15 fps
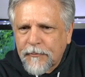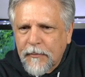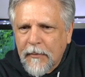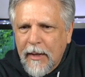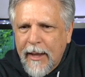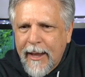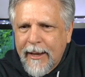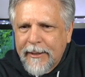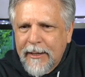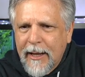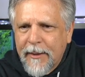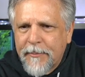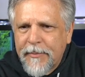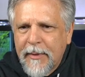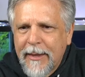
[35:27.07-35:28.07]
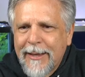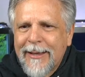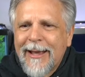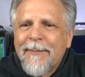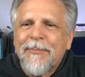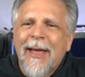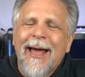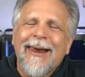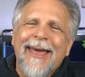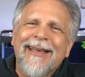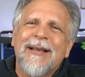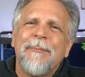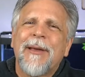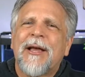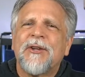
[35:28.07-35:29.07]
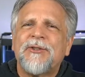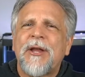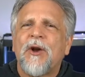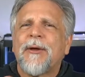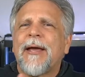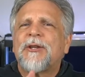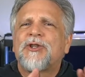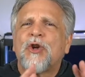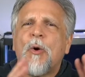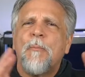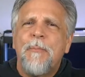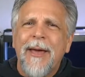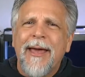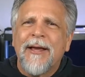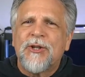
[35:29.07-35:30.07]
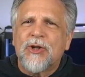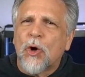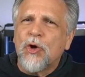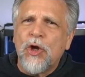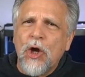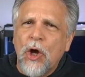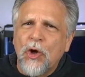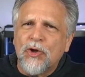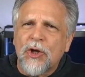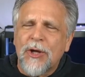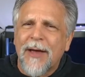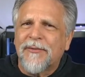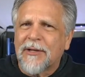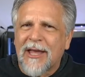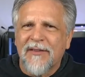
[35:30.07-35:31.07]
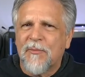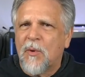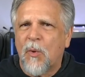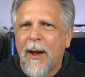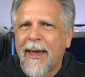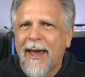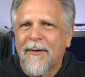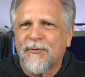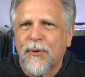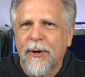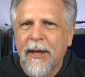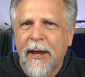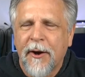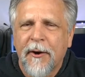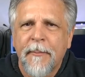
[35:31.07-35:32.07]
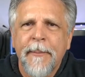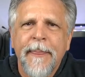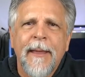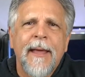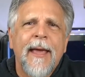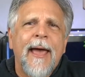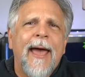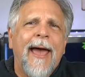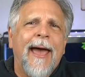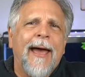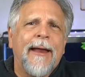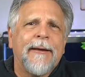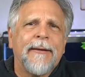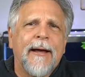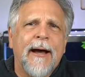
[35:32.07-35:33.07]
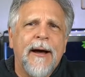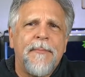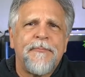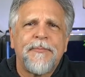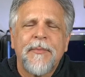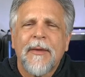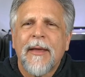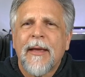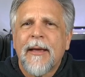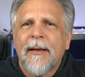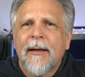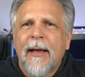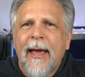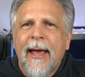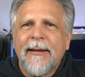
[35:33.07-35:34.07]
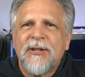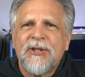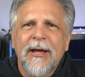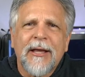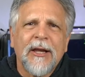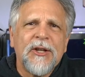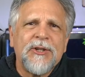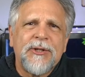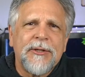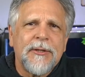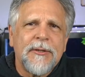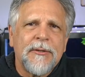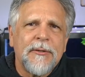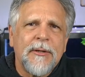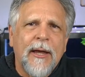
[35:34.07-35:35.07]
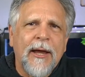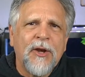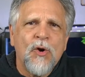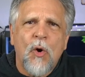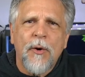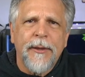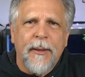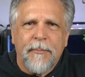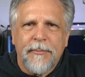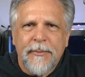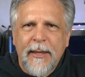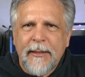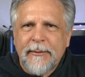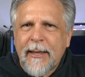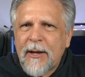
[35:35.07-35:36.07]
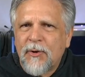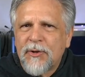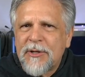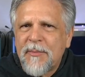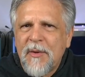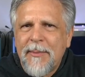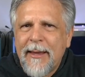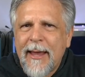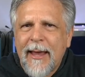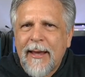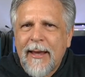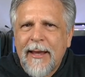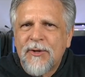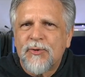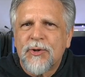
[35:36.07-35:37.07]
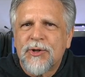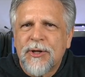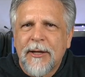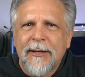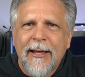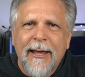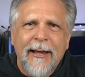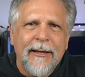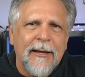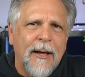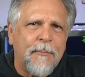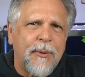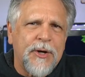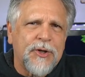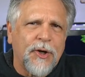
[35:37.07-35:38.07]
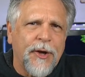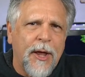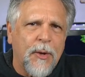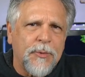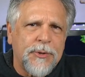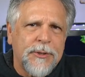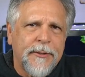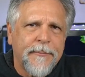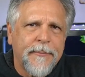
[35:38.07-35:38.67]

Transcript: And uh, I like them because they don't get so big, so huge that you have to give them away after a year. And um, and cichlids ignore them. They, they don't seem to be interested in uh, bristlenose.